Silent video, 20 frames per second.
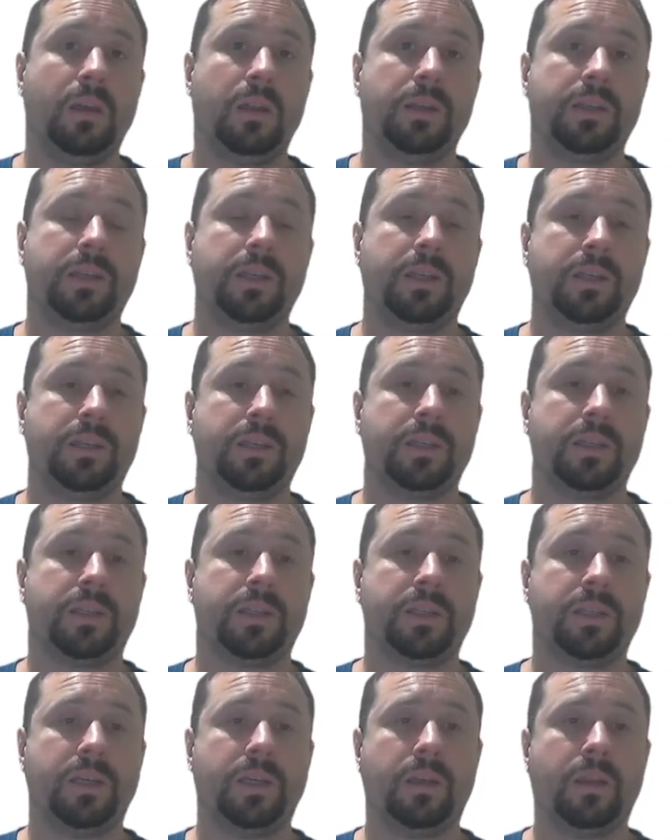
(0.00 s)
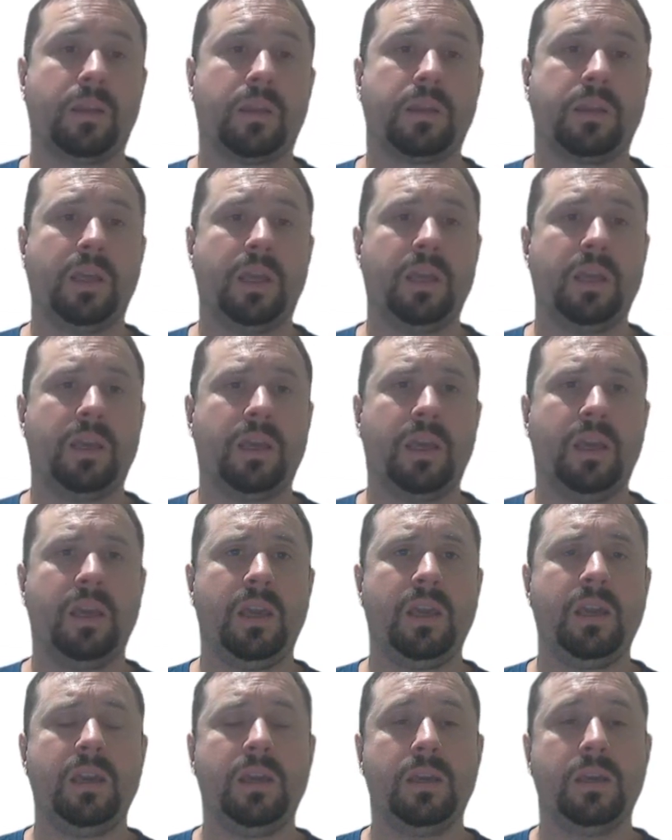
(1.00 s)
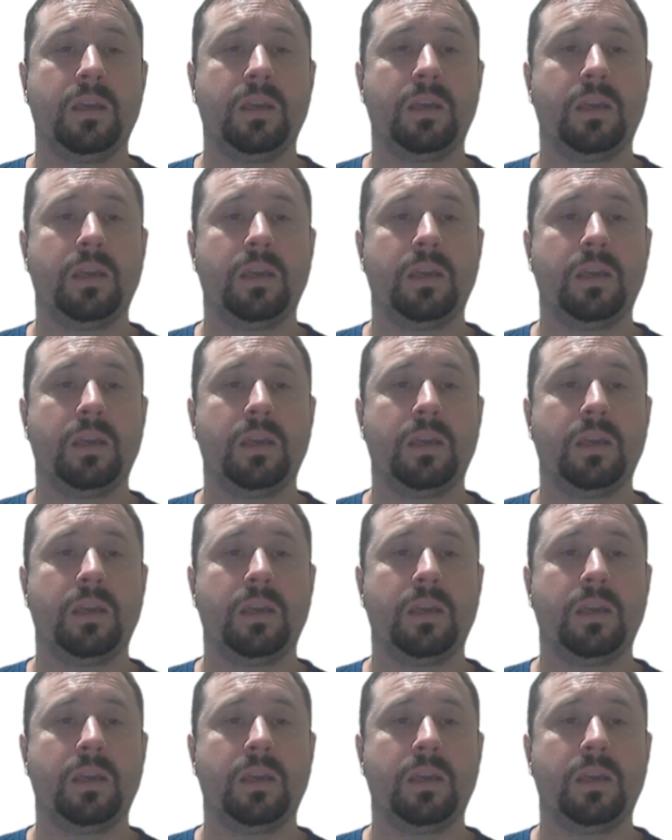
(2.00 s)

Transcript: Thinking.